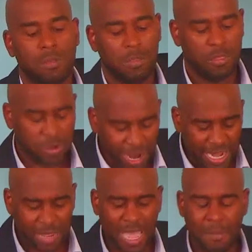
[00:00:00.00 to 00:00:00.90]
The great
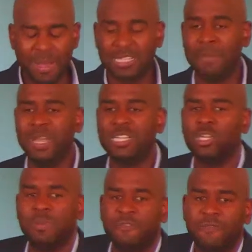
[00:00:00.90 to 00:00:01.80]
Imam, as I
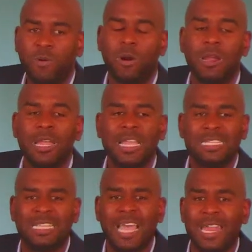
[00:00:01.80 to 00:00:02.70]
mentioned before,
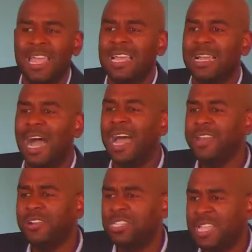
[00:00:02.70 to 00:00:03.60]
said,
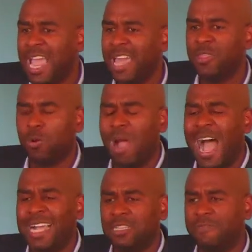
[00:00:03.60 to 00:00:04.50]
understand the
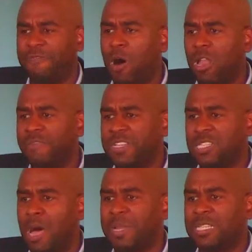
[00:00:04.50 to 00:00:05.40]
rise and fall of
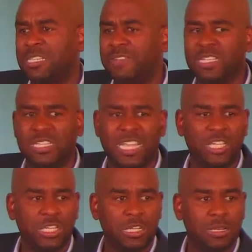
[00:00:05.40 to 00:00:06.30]
Islamic
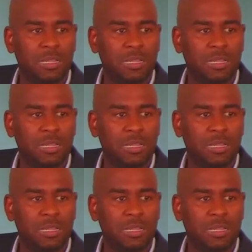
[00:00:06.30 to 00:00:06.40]
civilization.